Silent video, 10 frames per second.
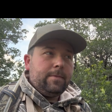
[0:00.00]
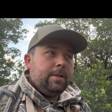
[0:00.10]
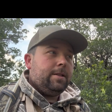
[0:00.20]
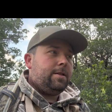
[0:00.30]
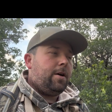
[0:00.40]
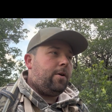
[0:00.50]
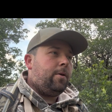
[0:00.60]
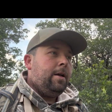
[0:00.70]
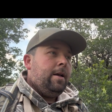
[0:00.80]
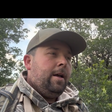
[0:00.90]
So
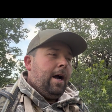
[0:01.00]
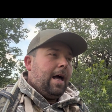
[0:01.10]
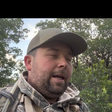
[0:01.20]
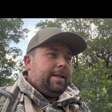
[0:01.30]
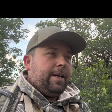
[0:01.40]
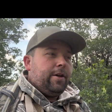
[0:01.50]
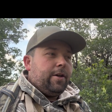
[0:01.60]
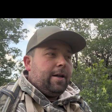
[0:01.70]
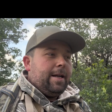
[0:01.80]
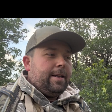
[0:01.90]
I like to get a
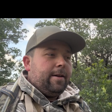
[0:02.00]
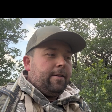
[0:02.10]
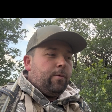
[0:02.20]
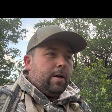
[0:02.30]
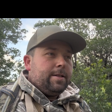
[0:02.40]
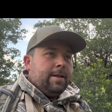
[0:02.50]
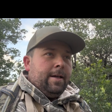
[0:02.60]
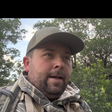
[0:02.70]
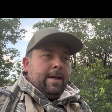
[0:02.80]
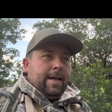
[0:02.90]
good idea of what's
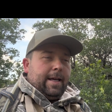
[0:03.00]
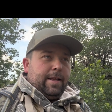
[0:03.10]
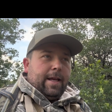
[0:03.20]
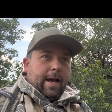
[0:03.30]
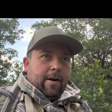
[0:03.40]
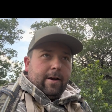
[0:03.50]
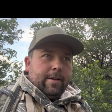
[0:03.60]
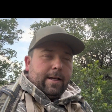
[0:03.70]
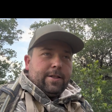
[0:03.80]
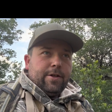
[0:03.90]
in the area.
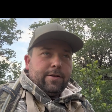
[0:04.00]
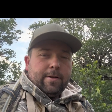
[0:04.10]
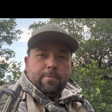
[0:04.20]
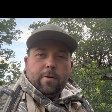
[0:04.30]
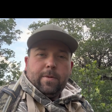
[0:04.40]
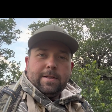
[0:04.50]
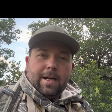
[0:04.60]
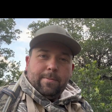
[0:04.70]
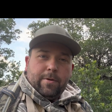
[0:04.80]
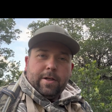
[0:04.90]
That's usually the purpose
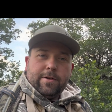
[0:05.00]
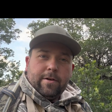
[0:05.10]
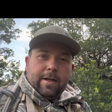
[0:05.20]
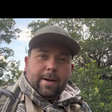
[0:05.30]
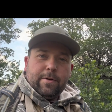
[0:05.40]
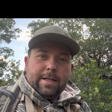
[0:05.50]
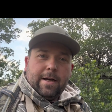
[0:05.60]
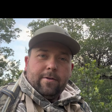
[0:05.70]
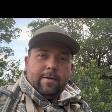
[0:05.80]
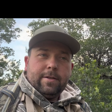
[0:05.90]
I'm putting trail cameras
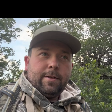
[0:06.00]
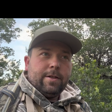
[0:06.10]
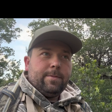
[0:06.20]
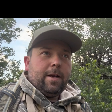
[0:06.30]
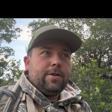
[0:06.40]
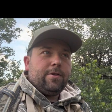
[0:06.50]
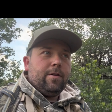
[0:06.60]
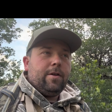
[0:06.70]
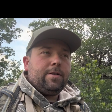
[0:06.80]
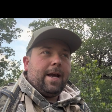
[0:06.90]
out, to just make sure
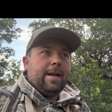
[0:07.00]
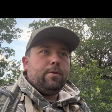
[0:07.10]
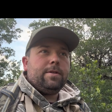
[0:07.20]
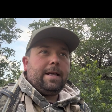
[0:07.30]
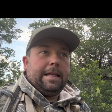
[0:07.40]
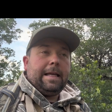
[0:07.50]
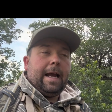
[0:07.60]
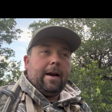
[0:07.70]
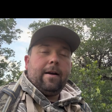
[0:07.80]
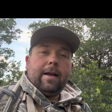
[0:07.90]
that there's animals in the
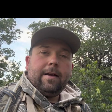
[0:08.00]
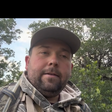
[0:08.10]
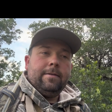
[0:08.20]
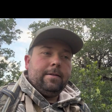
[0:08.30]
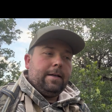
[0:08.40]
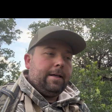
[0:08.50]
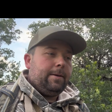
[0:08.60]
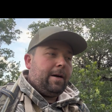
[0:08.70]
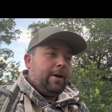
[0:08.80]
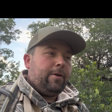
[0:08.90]
area.
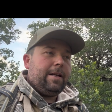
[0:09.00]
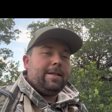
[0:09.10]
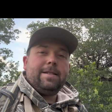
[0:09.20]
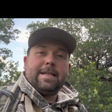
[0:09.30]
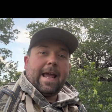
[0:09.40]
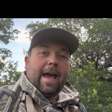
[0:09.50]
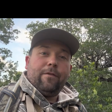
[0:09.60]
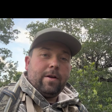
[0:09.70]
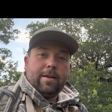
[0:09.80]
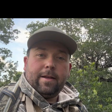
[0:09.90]
I don't need to see
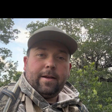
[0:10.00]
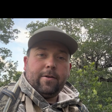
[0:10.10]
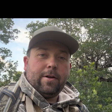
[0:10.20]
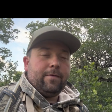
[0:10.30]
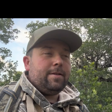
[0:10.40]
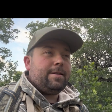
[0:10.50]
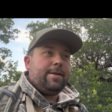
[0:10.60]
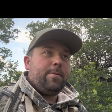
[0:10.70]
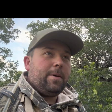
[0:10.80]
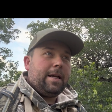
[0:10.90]
everything or even see
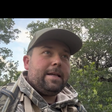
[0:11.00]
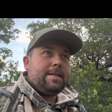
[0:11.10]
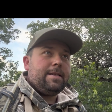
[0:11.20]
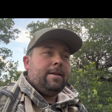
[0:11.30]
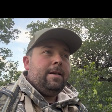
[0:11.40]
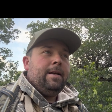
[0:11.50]
the biggest.